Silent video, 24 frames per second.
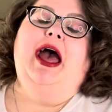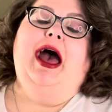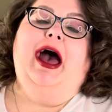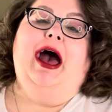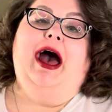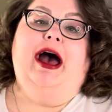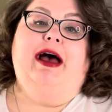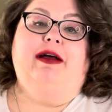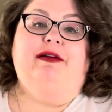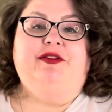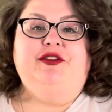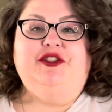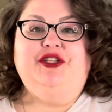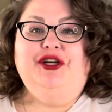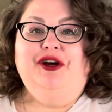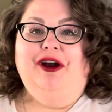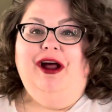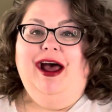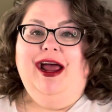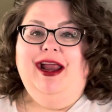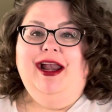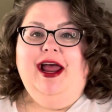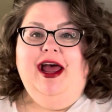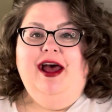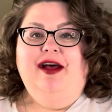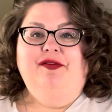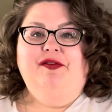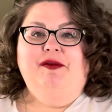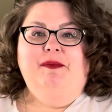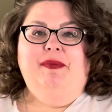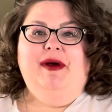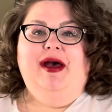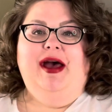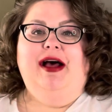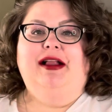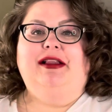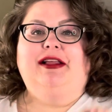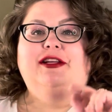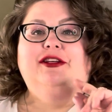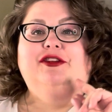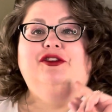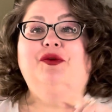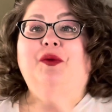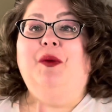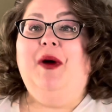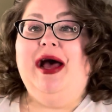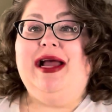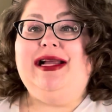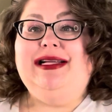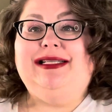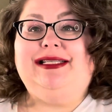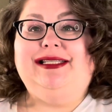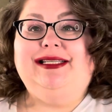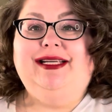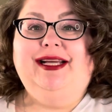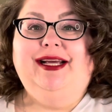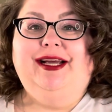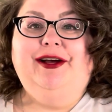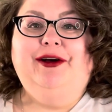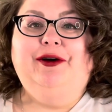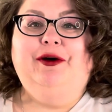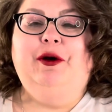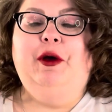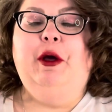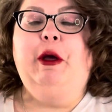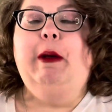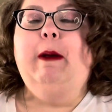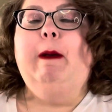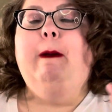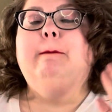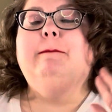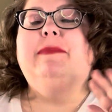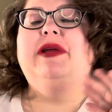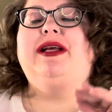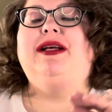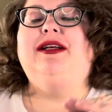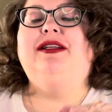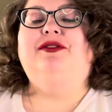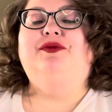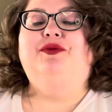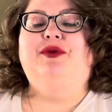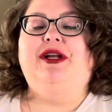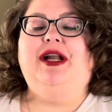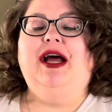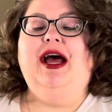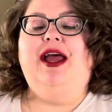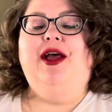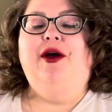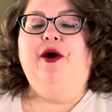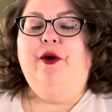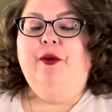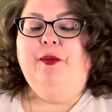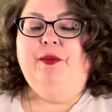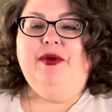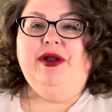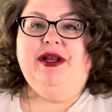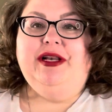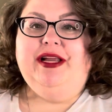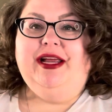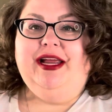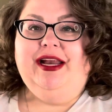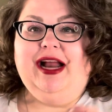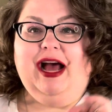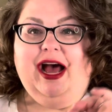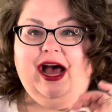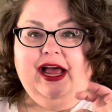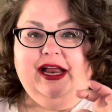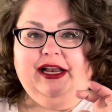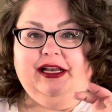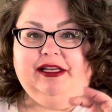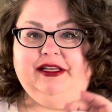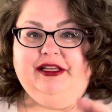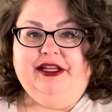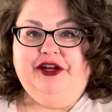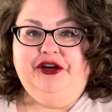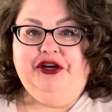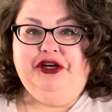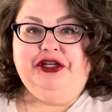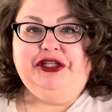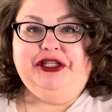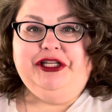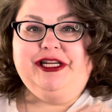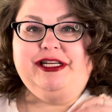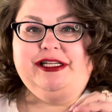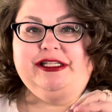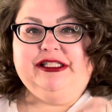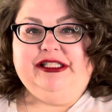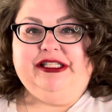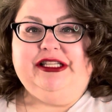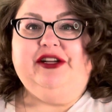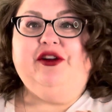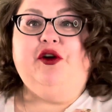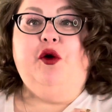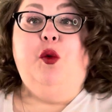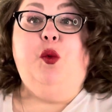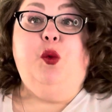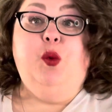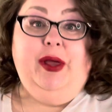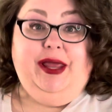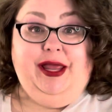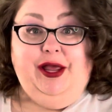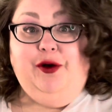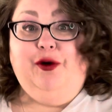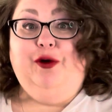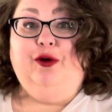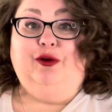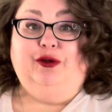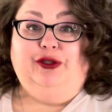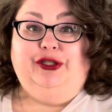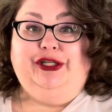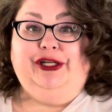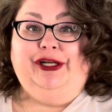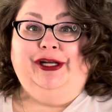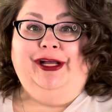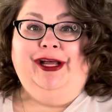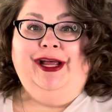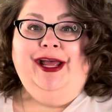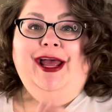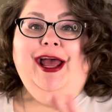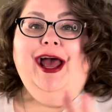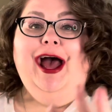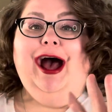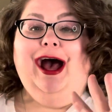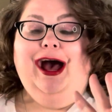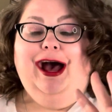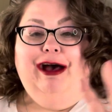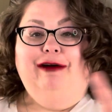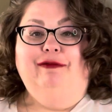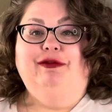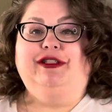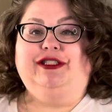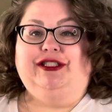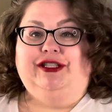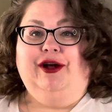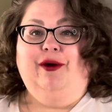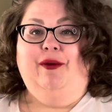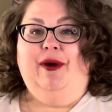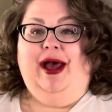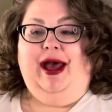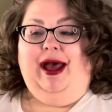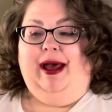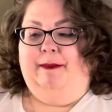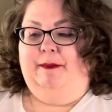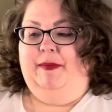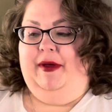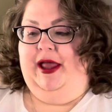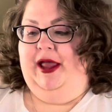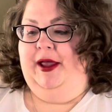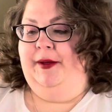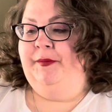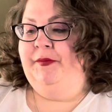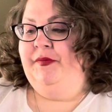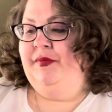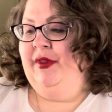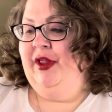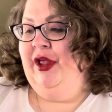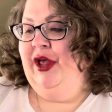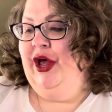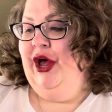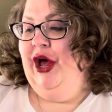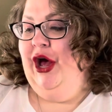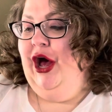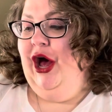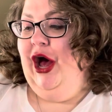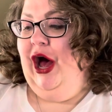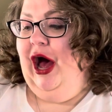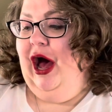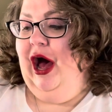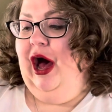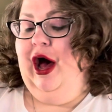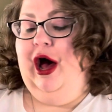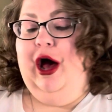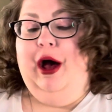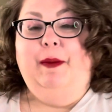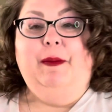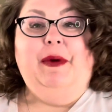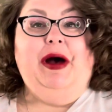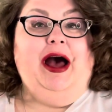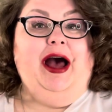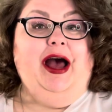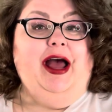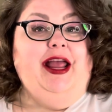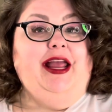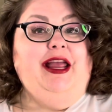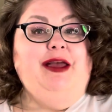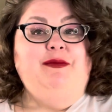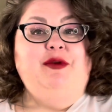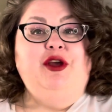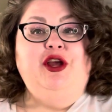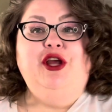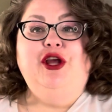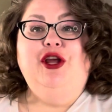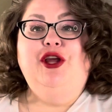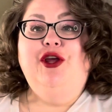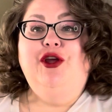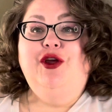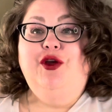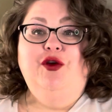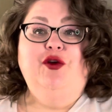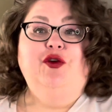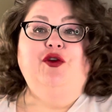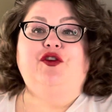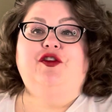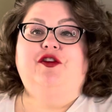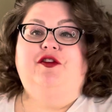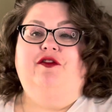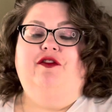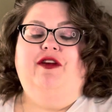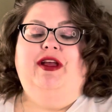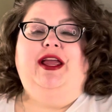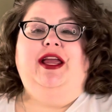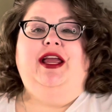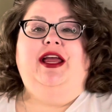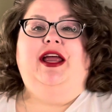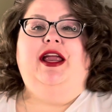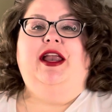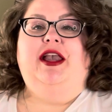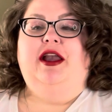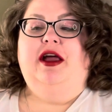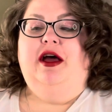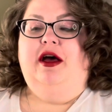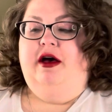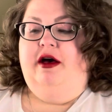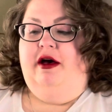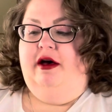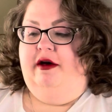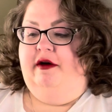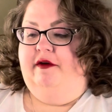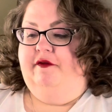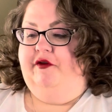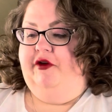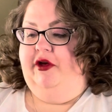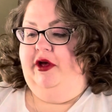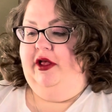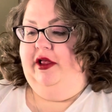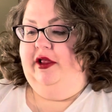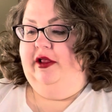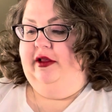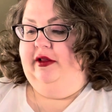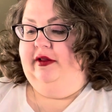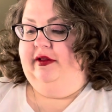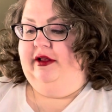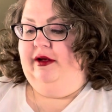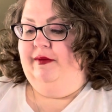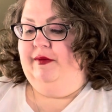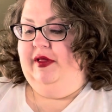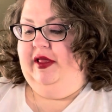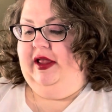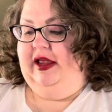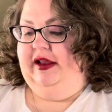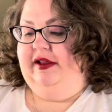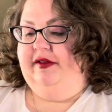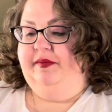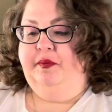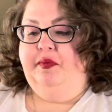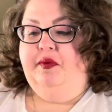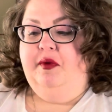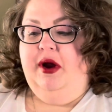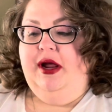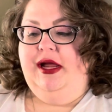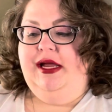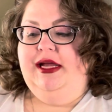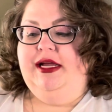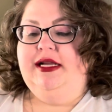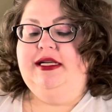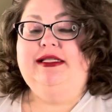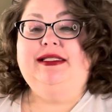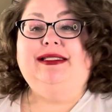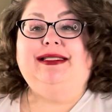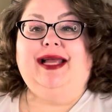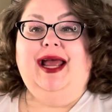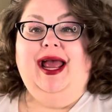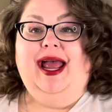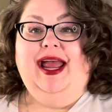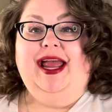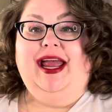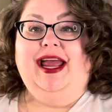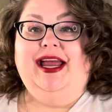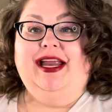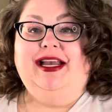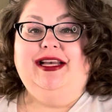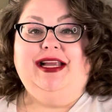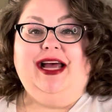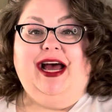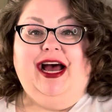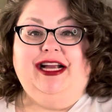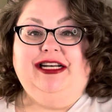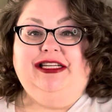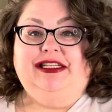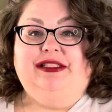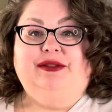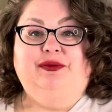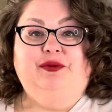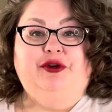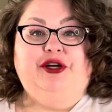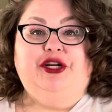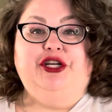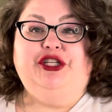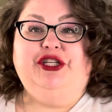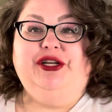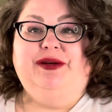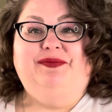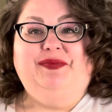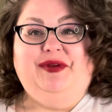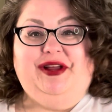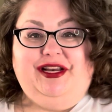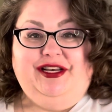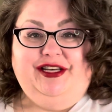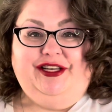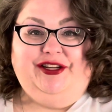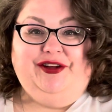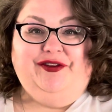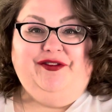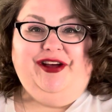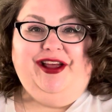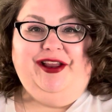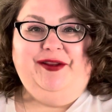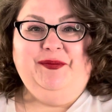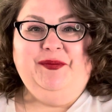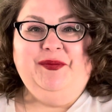I've tried out the palette twice now because when I opened it, I literally squealed. I was so happy. I am a huge fan of some of these brands and I just want to jump into it.